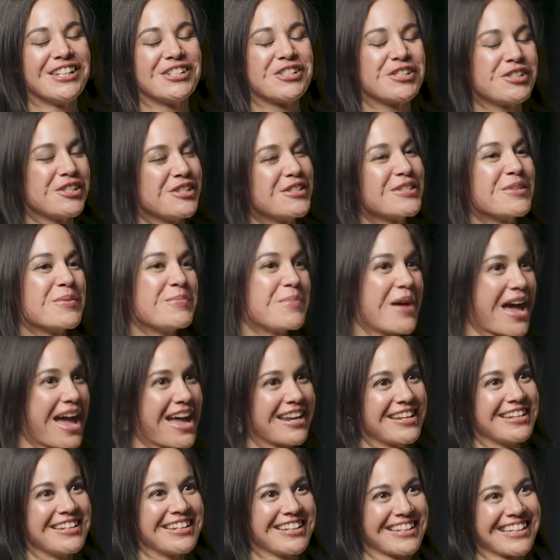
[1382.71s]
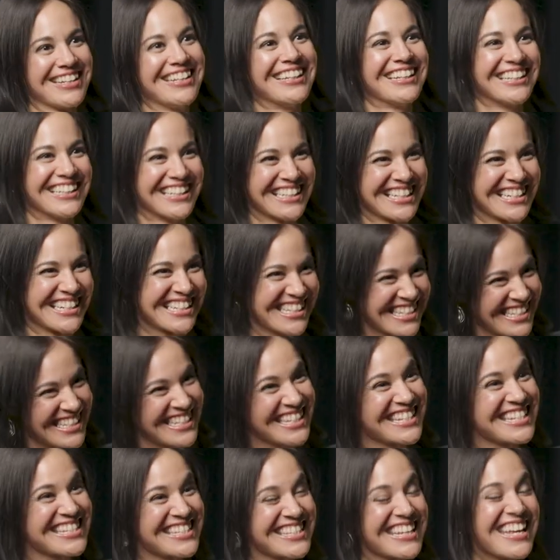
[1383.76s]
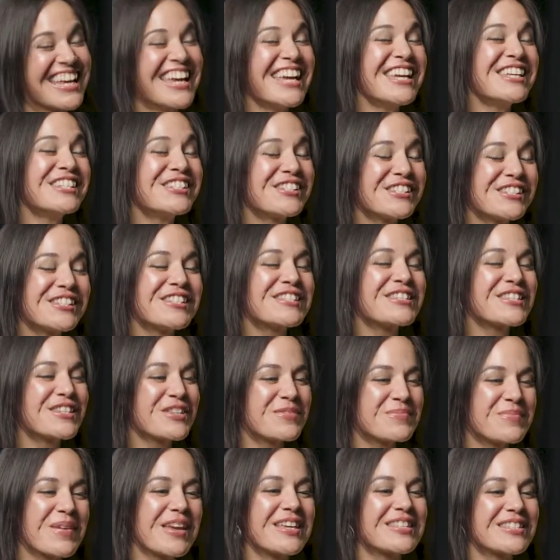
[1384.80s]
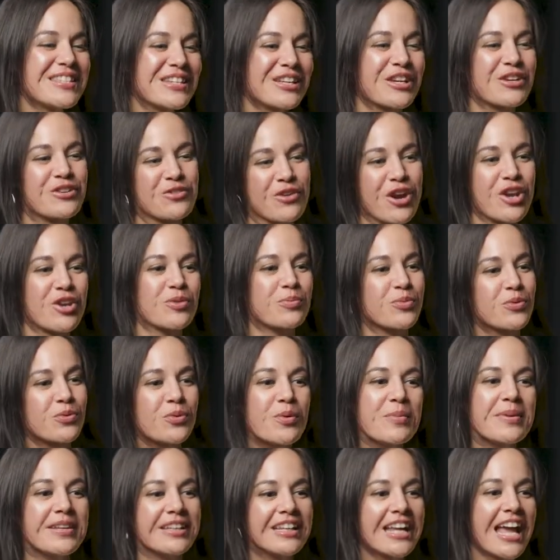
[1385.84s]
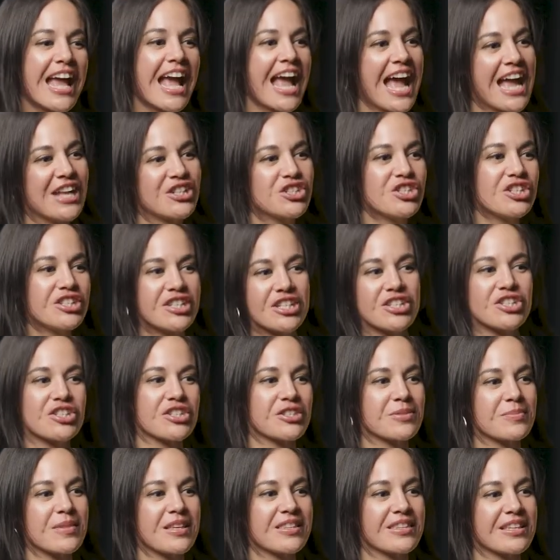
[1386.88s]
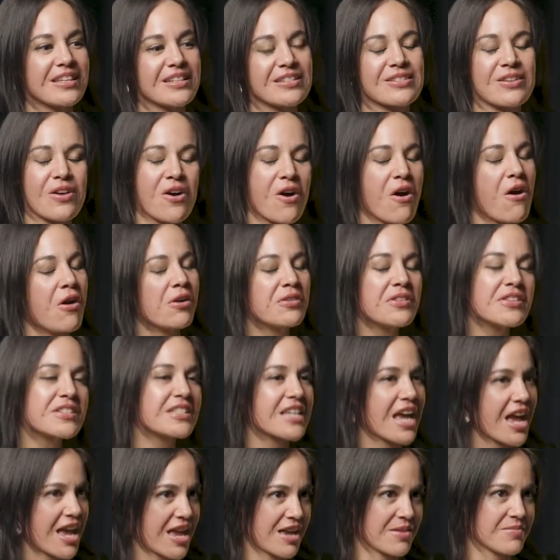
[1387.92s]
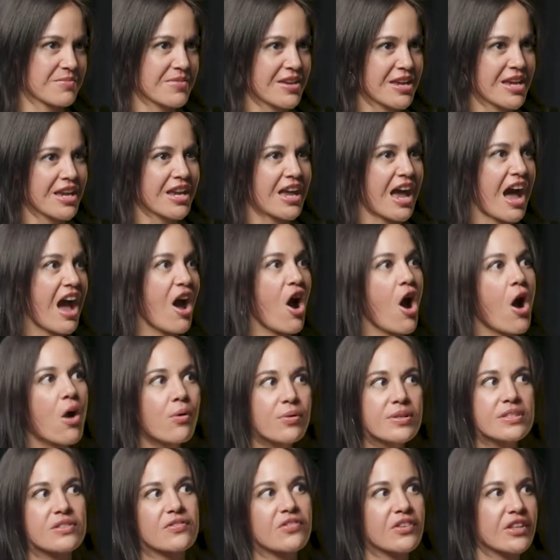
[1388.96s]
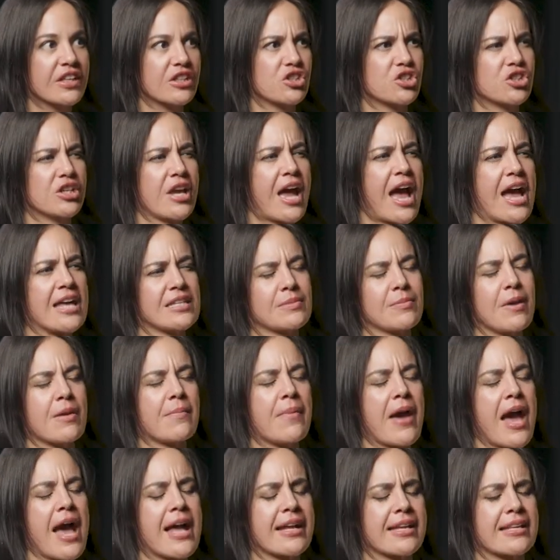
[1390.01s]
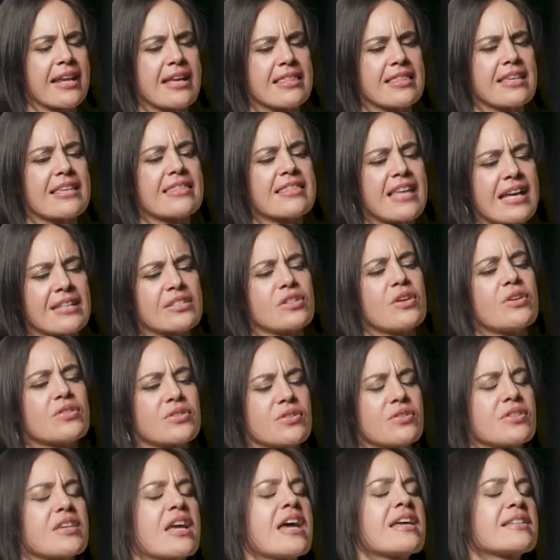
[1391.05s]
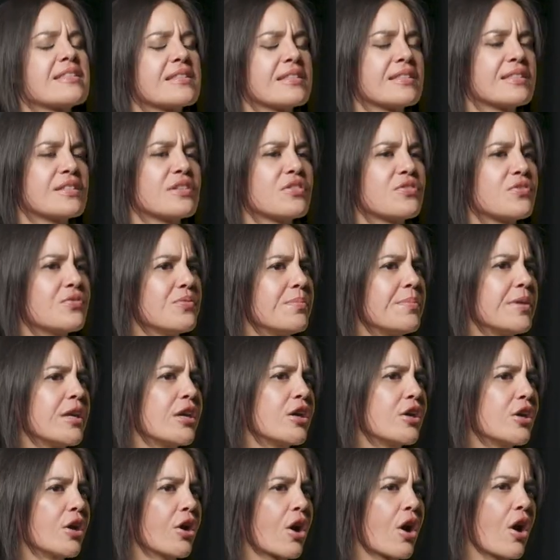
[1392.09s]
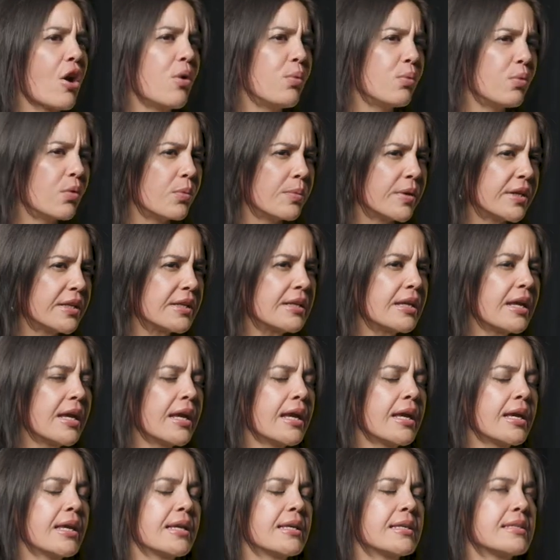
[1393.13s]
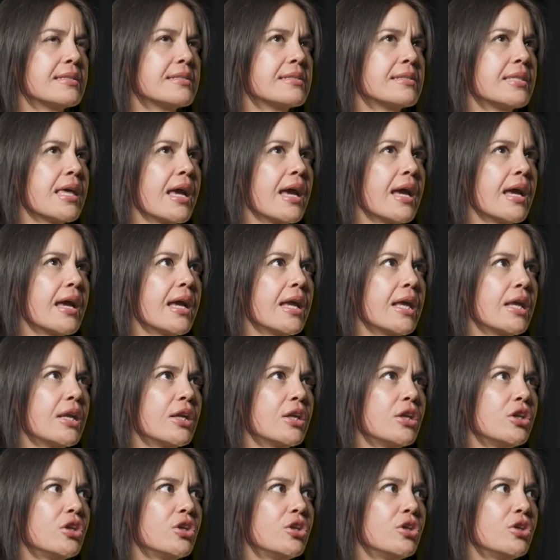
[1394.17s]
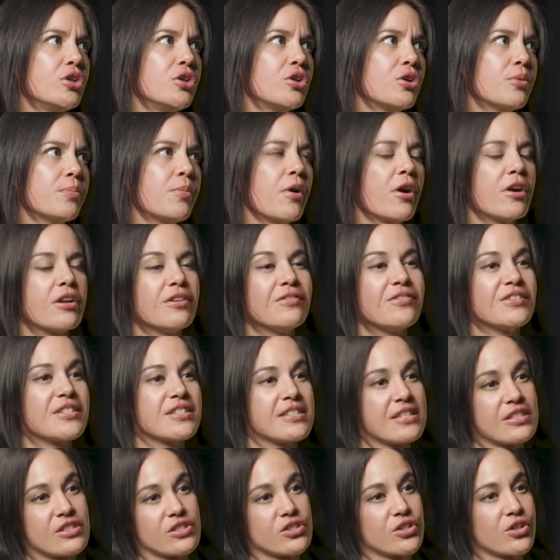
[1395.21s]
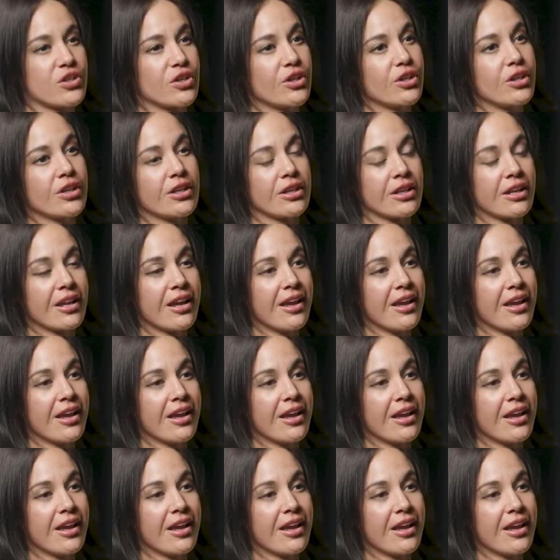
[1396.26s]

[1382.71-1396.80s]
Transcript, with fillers: she's a baddie. she's an amazing, incredible woman. And she teaches me things all the time. I always feel like she has my back. And I think that's also the essence of being a woman, is that you're part of a sisterhood.